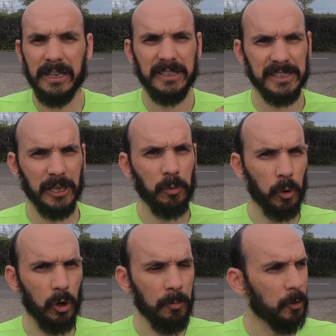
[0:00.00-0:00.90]
still
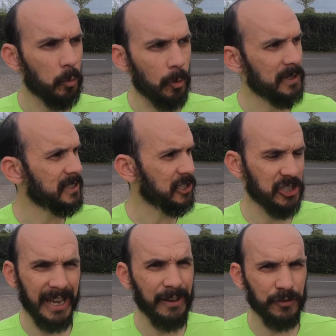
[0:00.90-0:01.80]
warm, the warmest this
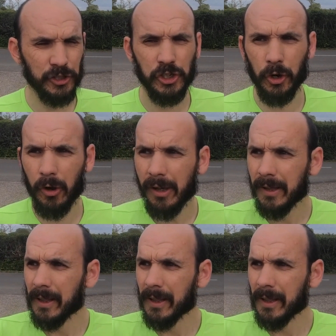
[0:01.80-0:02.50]
year for sure,